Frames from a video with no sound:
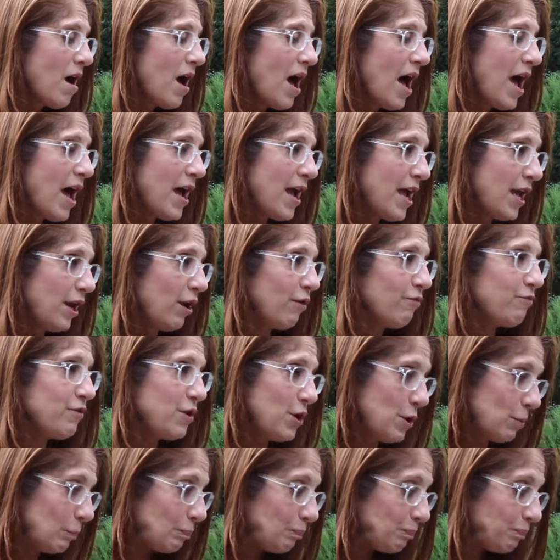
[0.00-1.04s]
ahead of
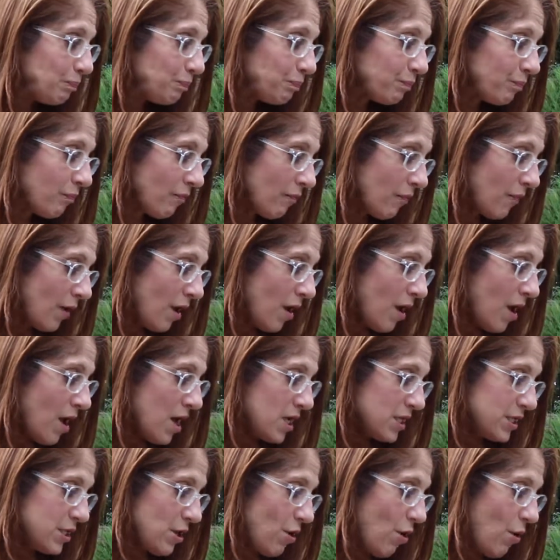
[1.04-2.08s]
you.
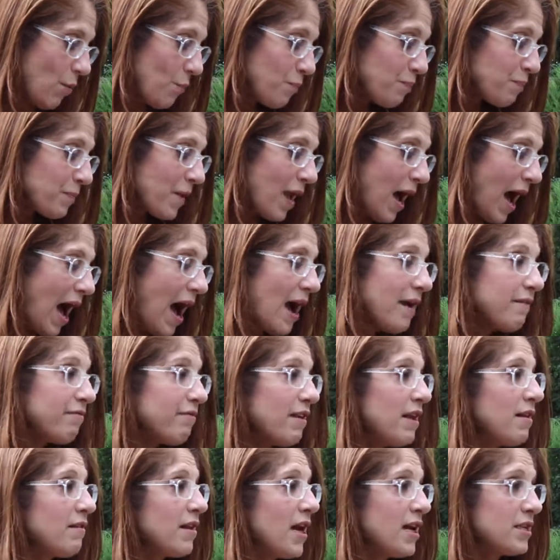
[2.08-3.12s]
So I
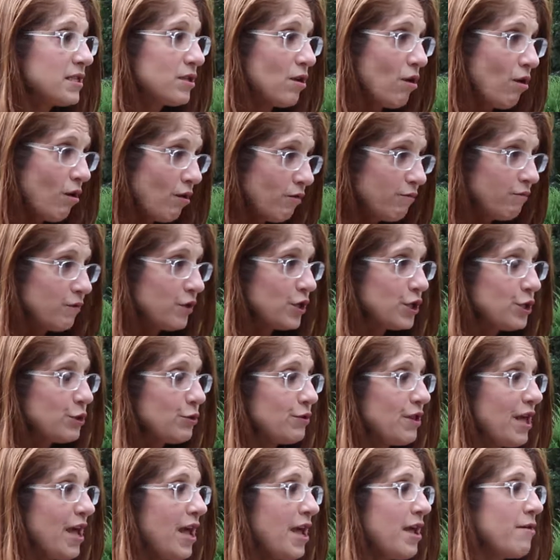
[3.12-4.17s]
think that's all for
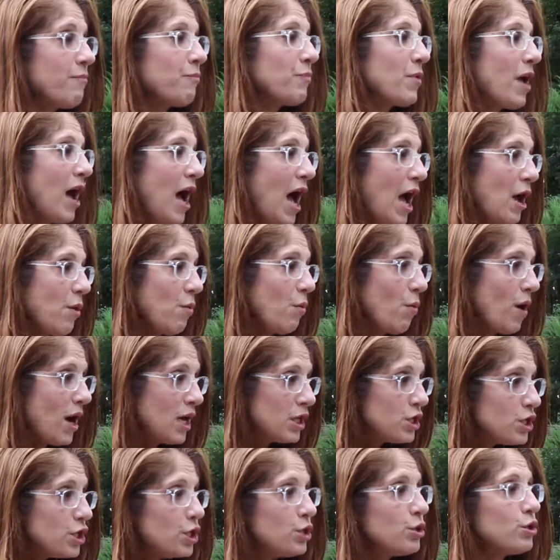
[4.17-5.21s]
today. I
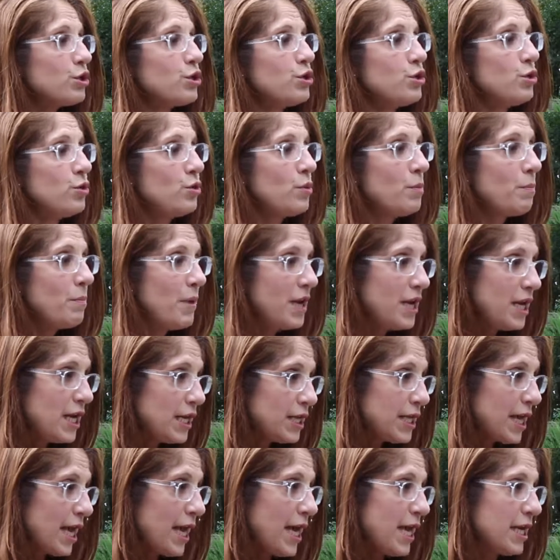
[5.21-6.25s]
want you to
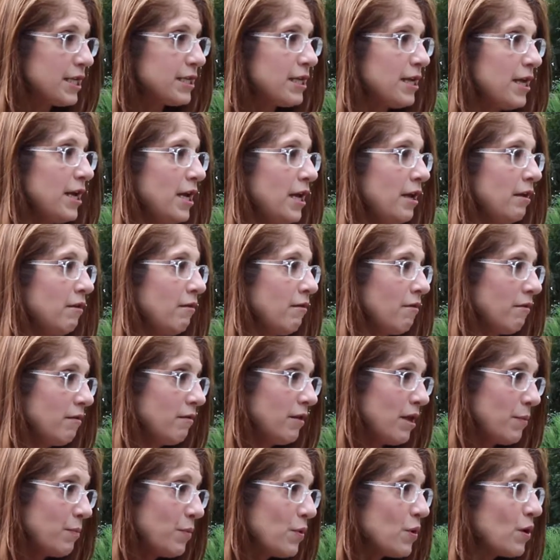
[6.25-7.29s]
meditate in
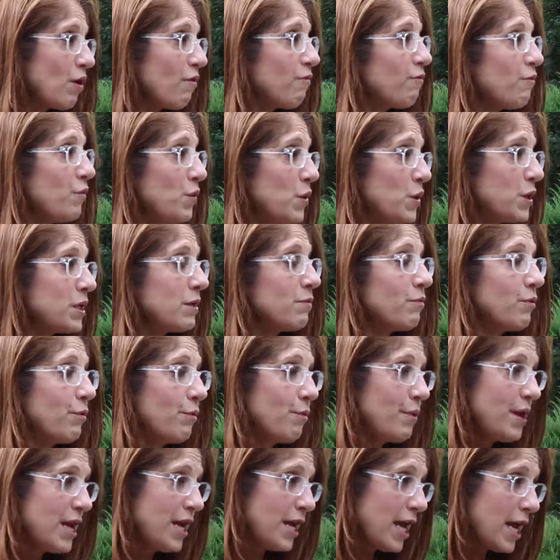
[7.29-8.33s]
the book of Ruth,
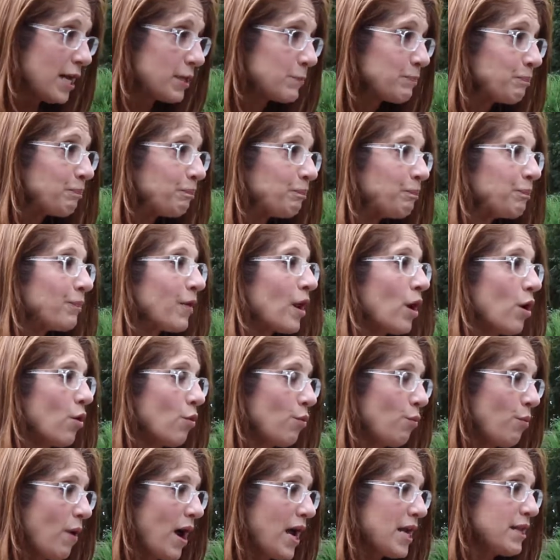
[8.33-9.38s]
read it,
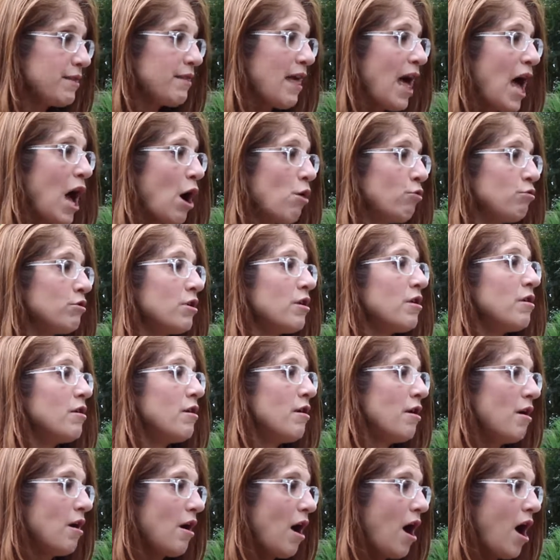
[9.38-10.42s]
write down
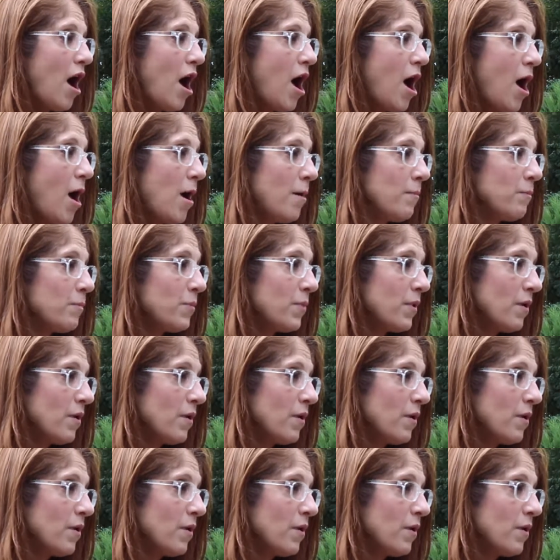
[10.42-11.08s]
the